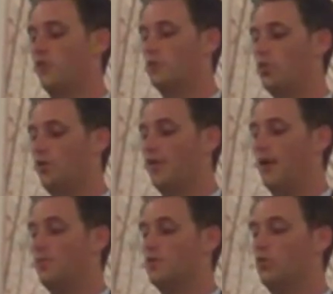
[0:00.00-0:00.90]
firm told
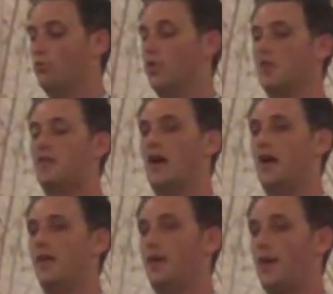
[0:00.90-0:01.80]
them to put
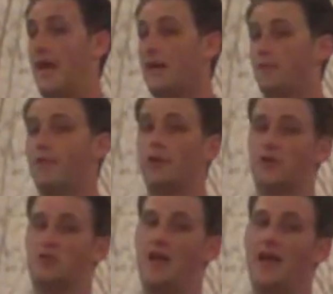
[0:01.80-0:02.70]
aside 8
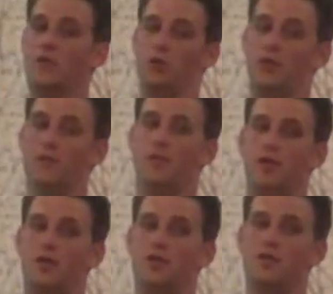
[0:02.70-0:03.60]
figures annually
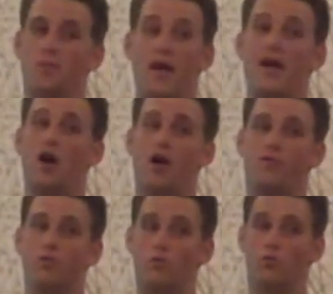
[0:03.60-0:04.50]
to pay
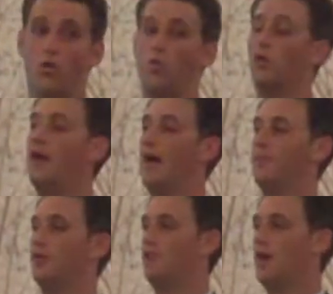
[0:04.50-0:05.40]
off what would
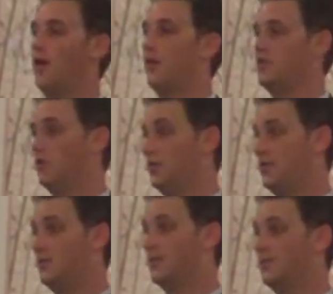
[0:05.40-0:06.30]
happen if the IRS looked
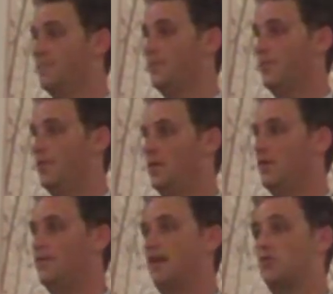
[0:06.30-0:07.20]
at this.
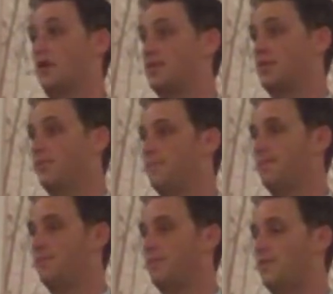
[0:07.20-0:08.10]
That's risk.
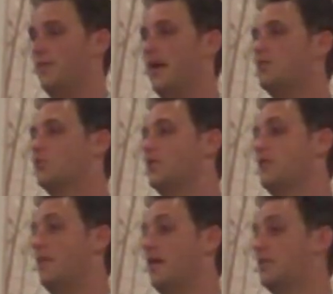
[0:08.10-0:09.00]
That's
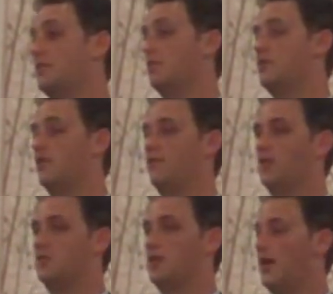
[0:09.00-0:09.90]
risk that makes some
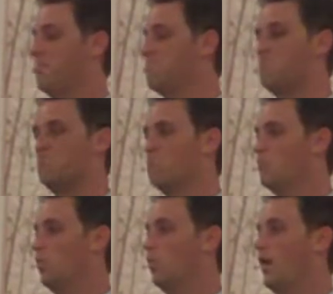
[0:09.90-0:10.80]
CFOs say,
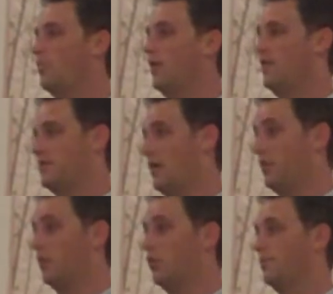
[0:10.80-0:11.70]
we're not playing this
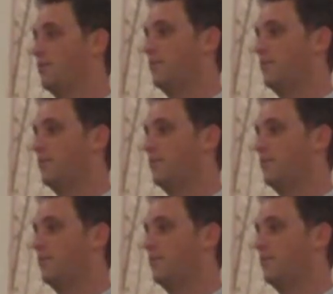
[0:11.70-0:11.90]
game anymore.